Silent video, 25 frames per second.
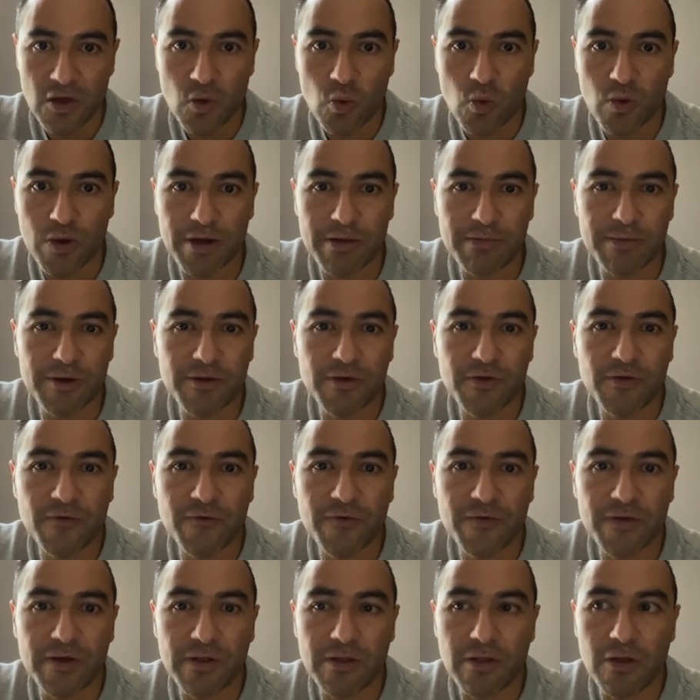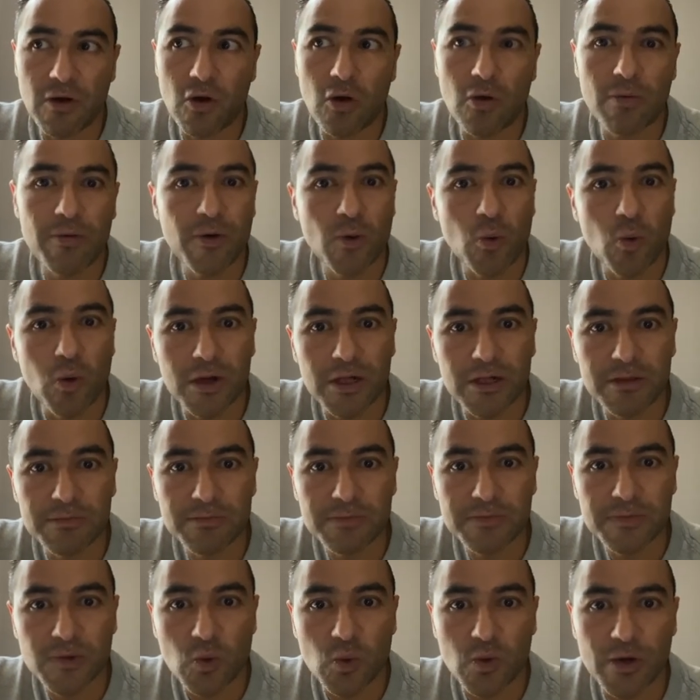Whenever you feel
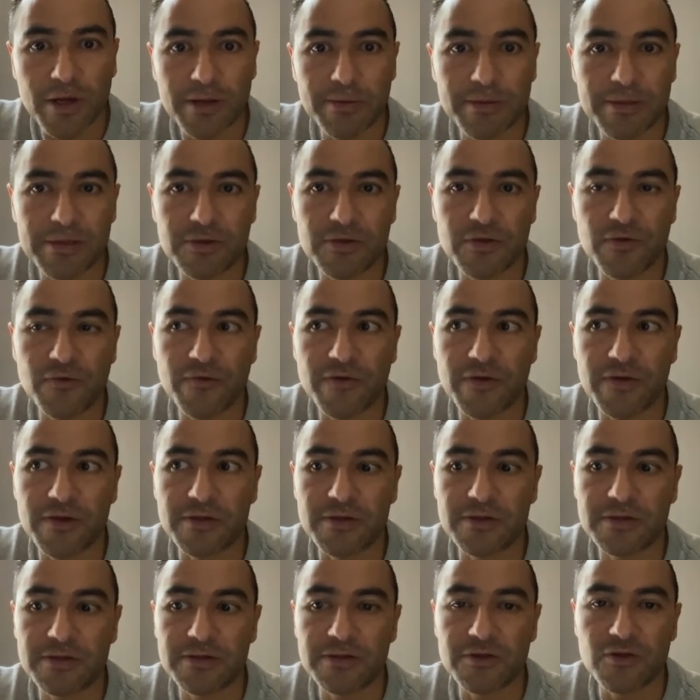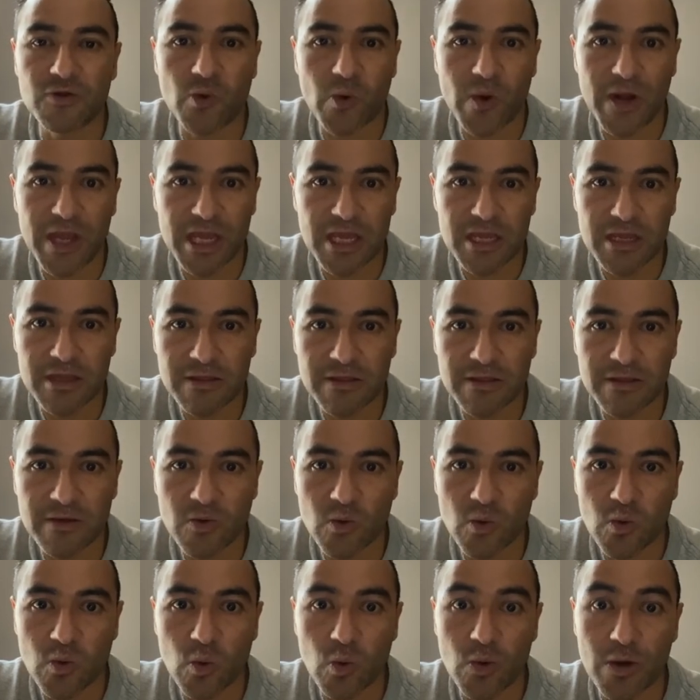overwhelmed, whenever you feel drained,
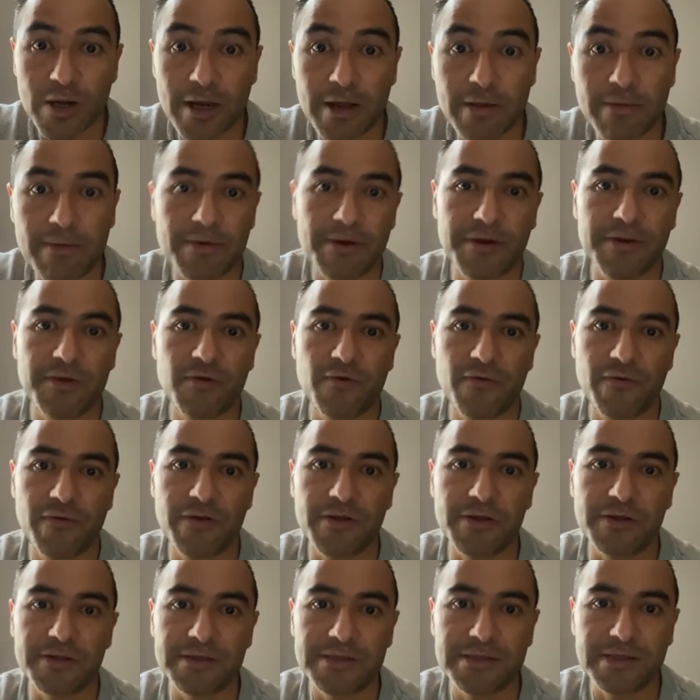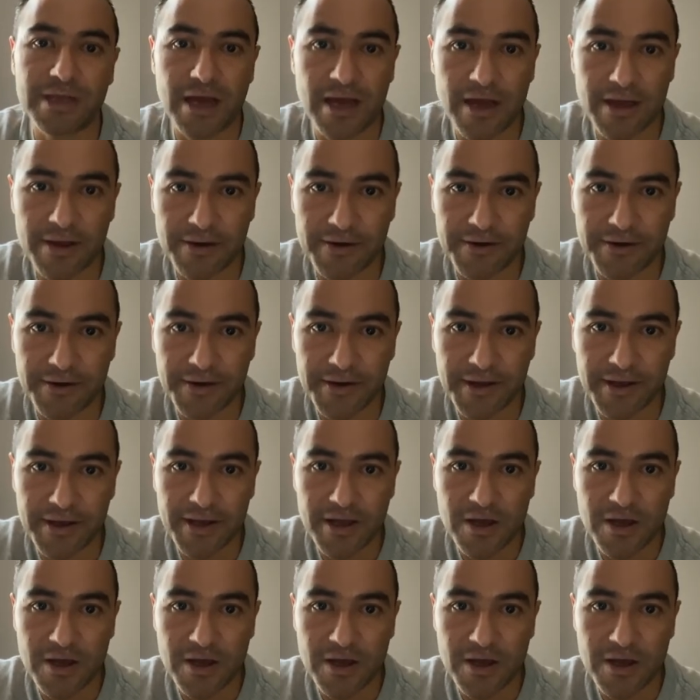whenever you feel tired,